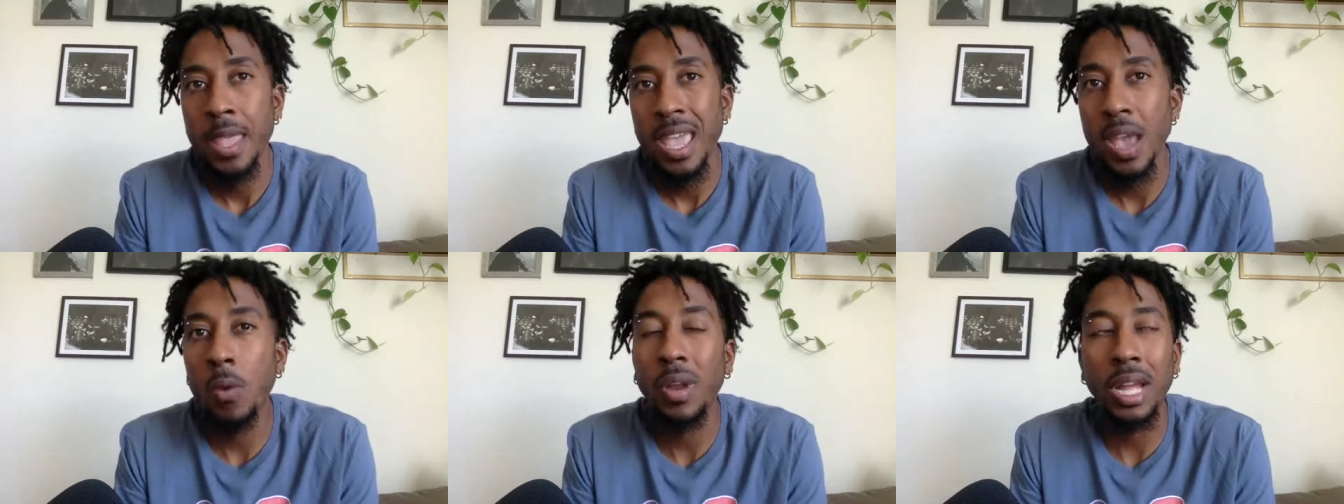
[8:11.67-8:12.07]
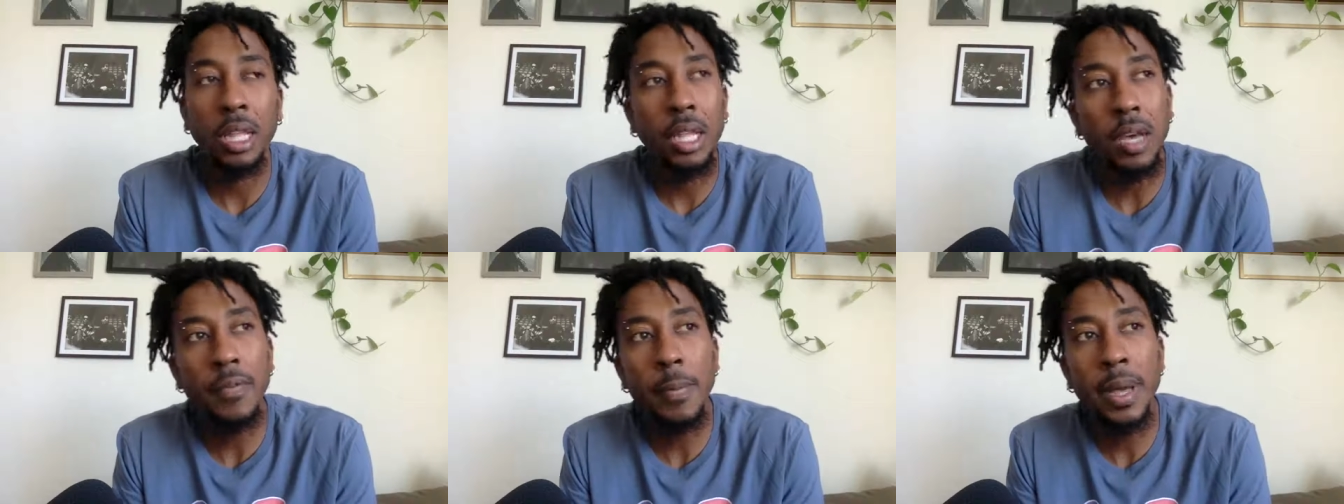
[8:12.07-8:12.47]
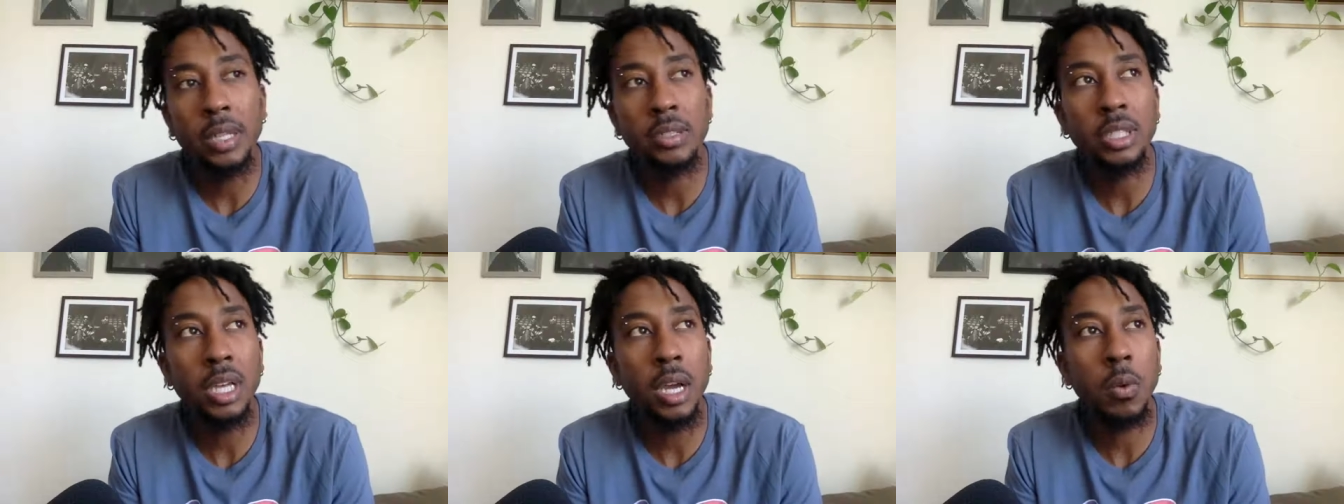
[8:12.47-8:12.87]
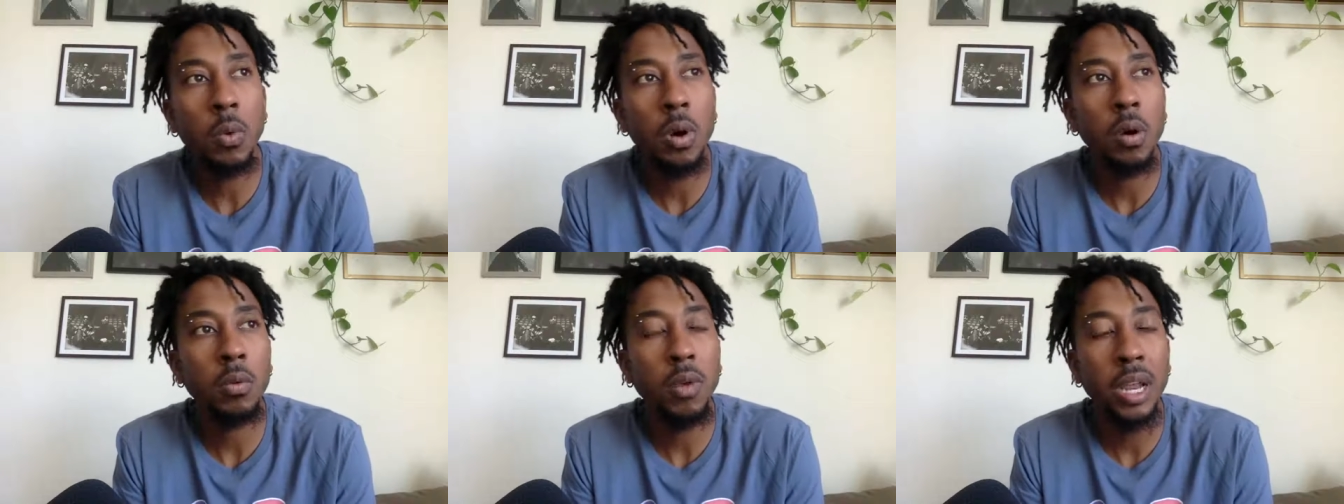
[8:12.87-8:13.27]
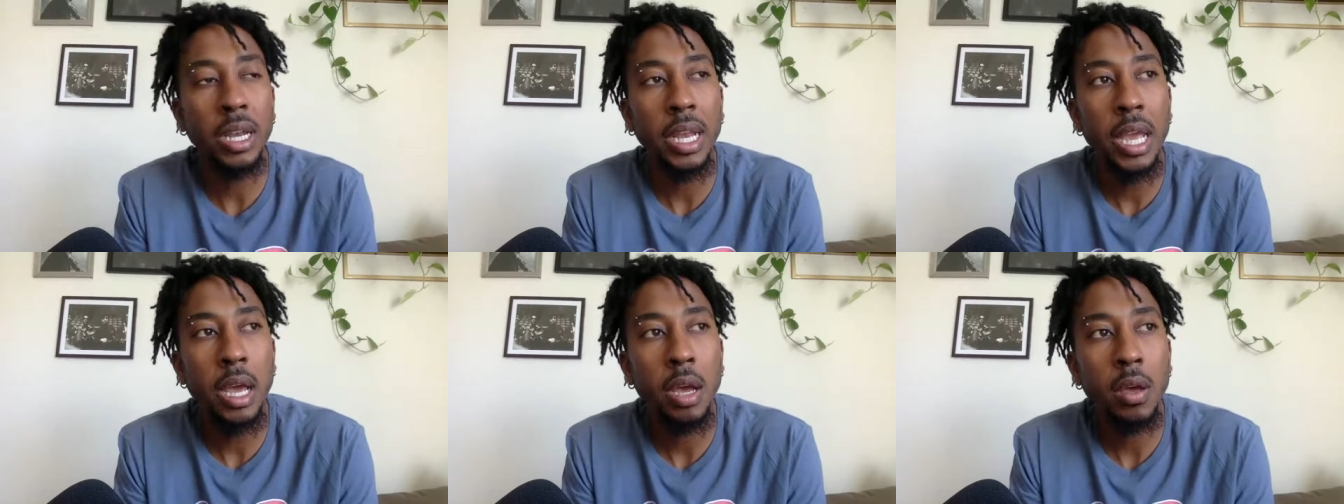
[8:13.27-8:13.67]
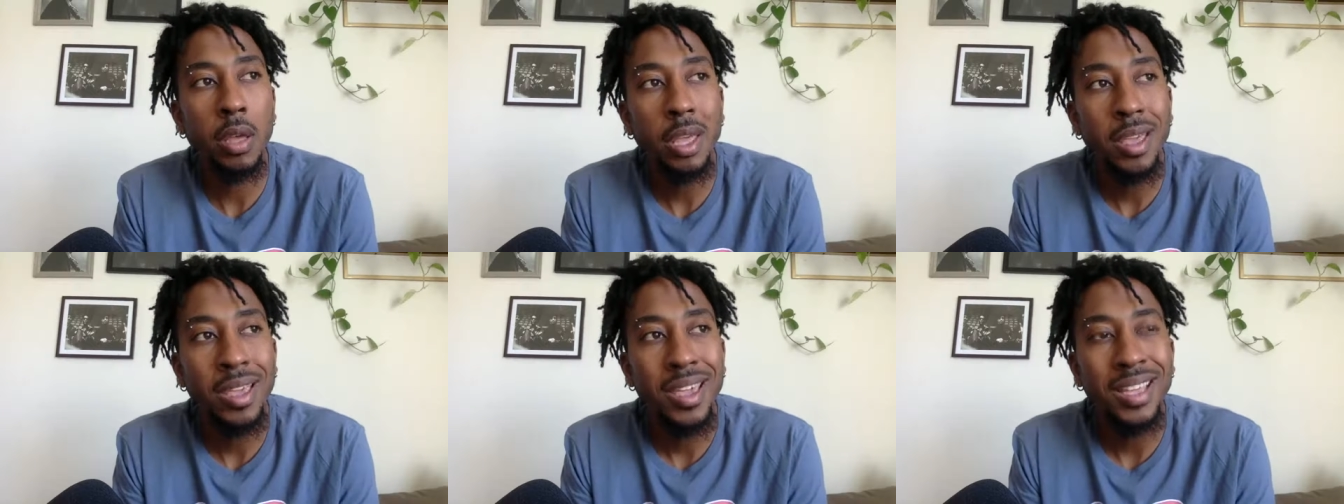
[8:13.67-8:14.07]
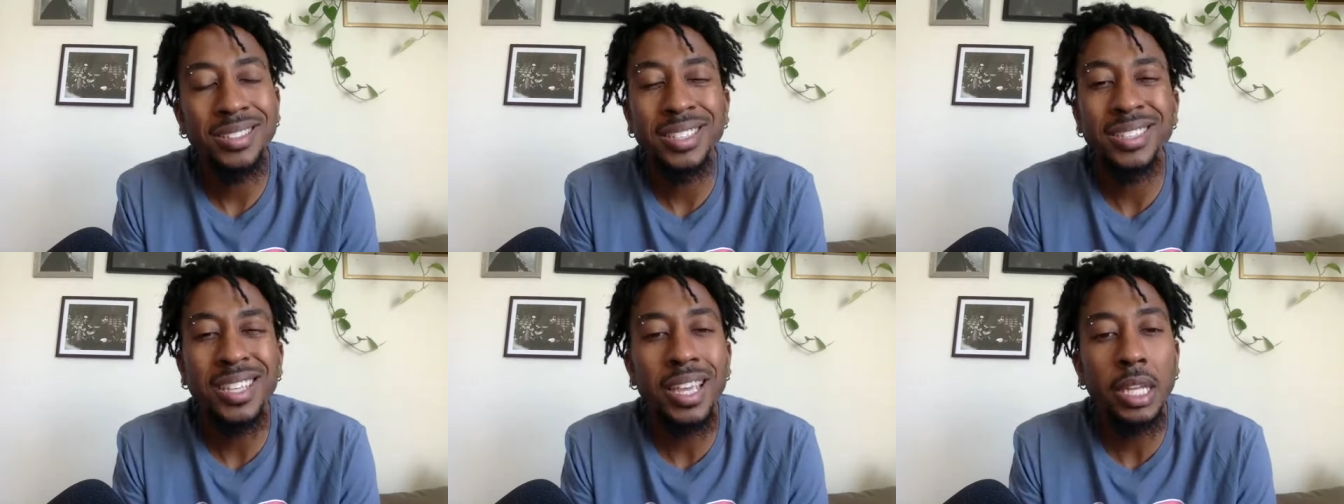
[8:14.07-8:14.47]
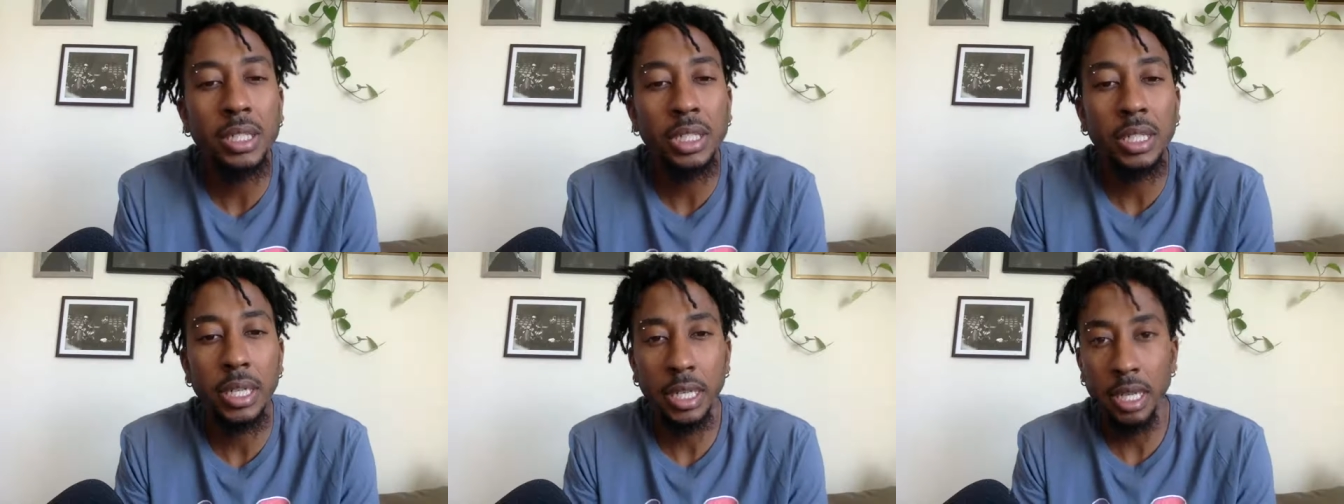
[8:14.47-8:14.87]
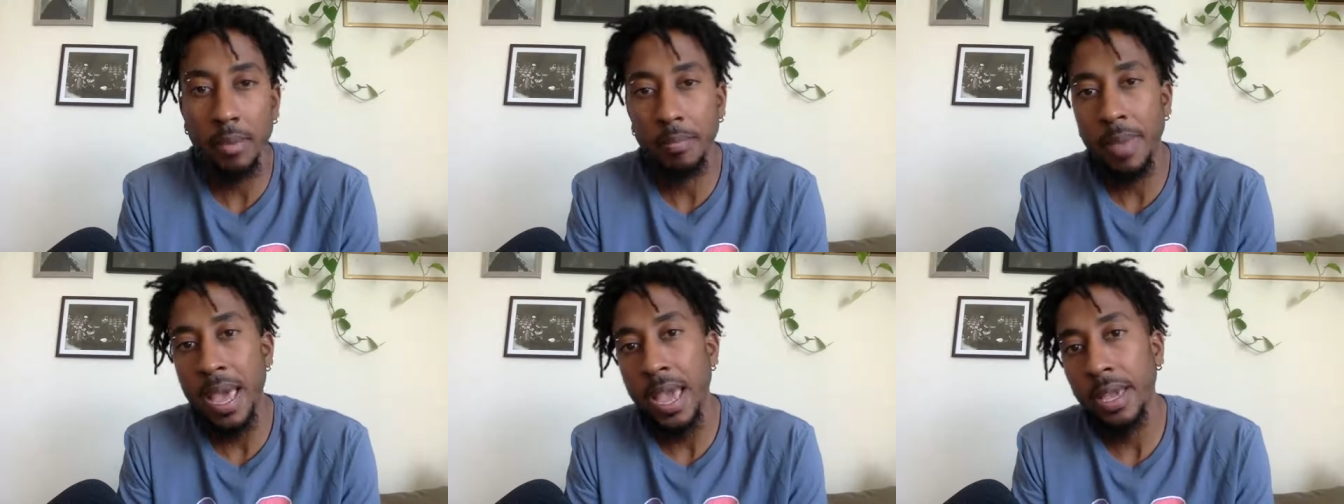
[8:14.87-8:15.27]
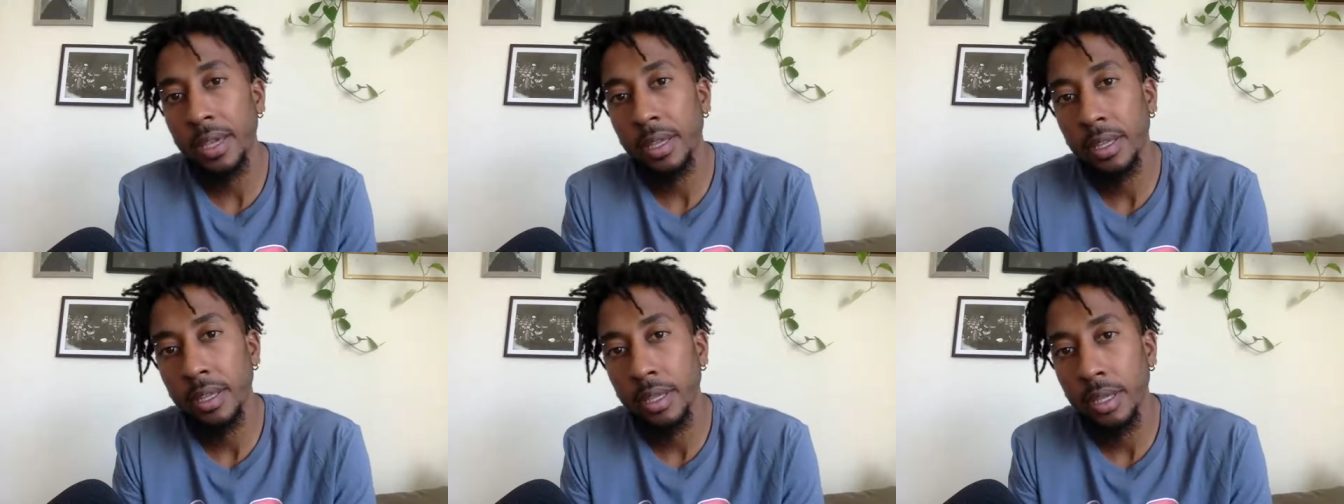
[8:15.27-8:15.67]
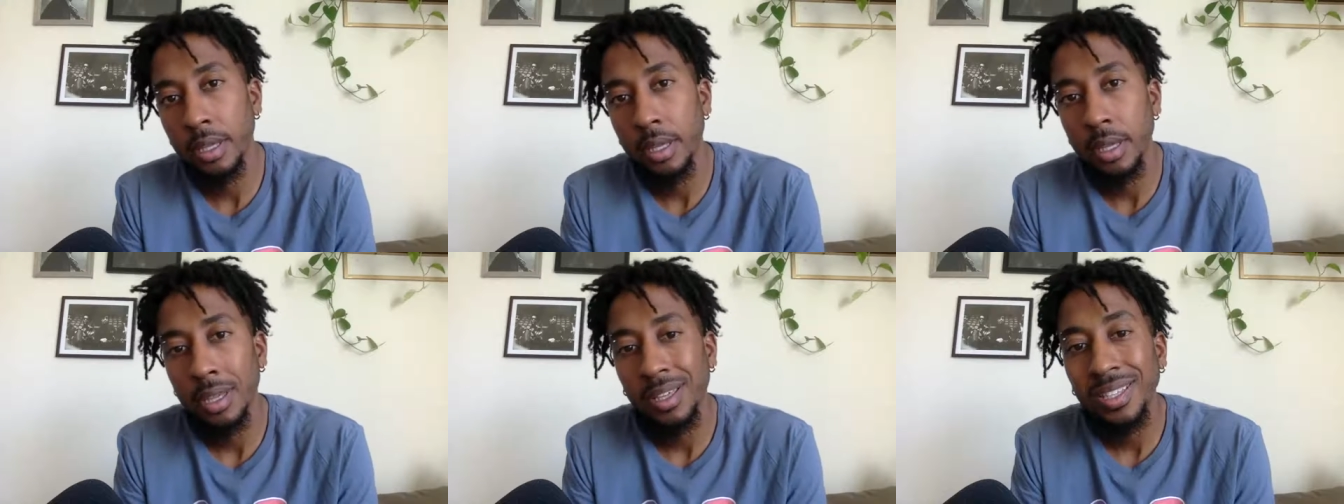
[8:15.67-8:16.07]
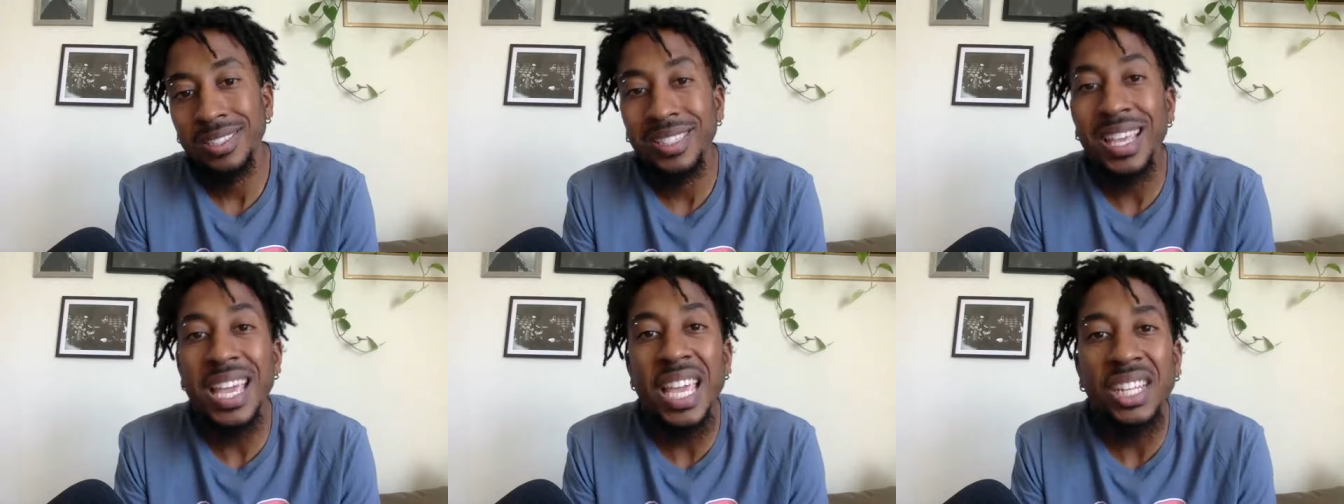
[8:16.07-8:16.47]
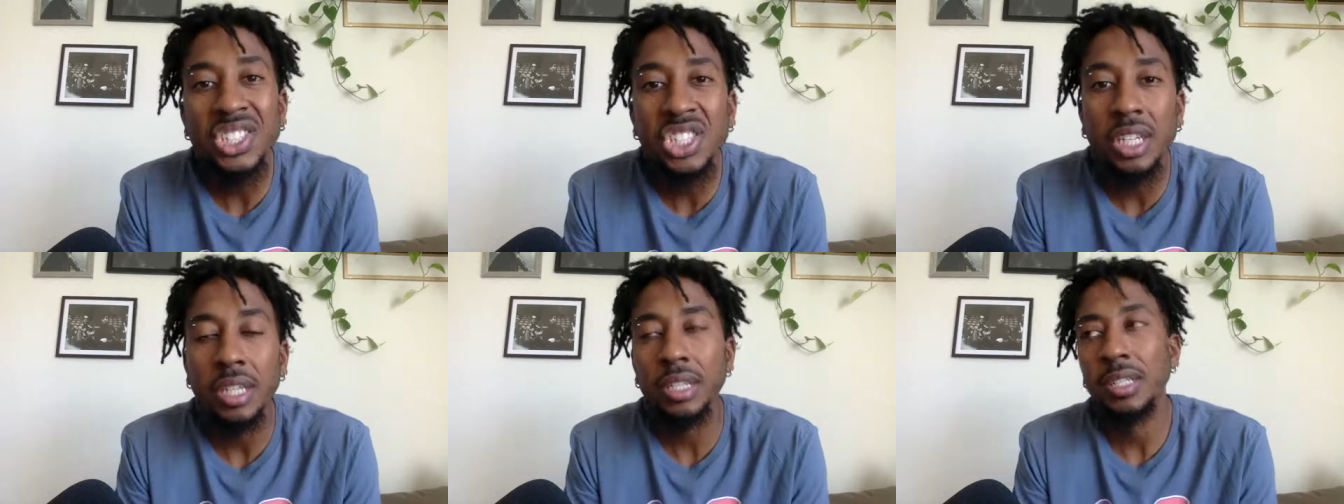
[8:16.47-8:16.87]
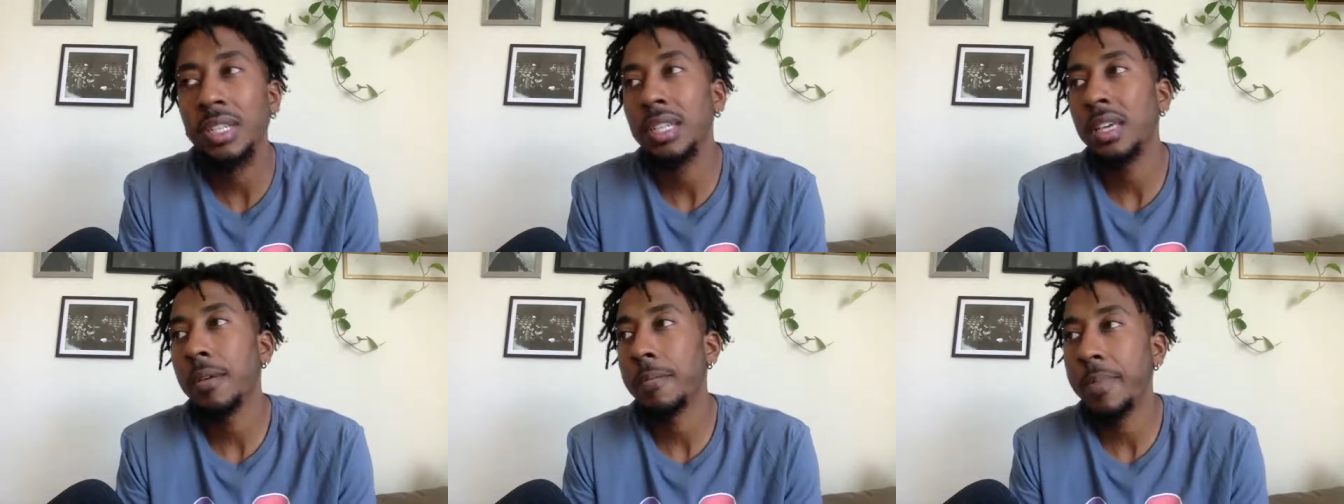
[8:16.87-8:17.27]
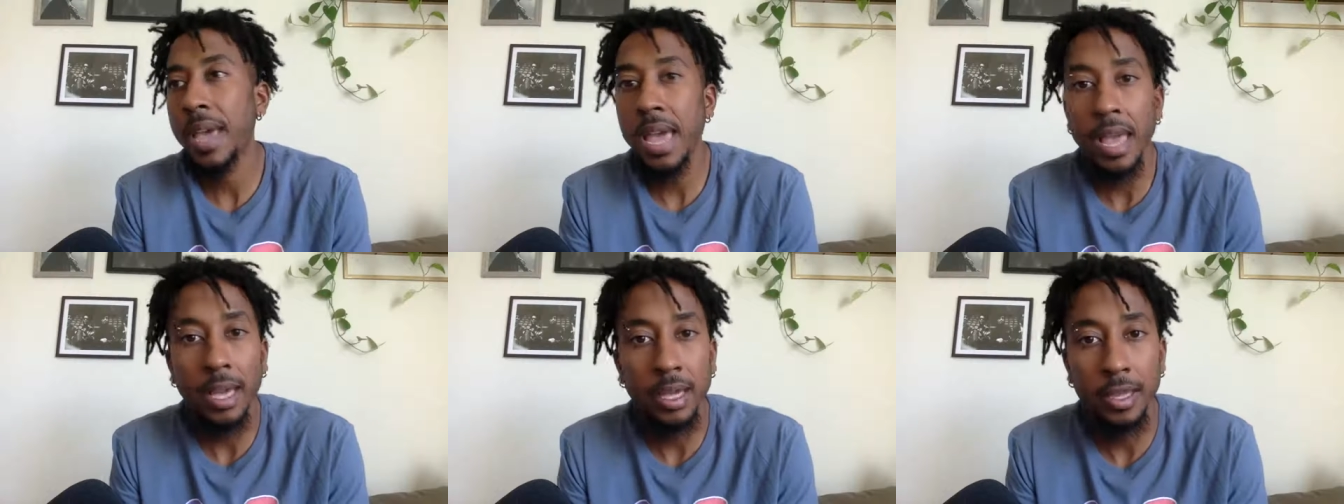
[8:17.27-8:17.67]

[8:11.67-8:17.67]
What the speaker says: And what I love about John Wall right now is he's itching to get back. He's itching to get back.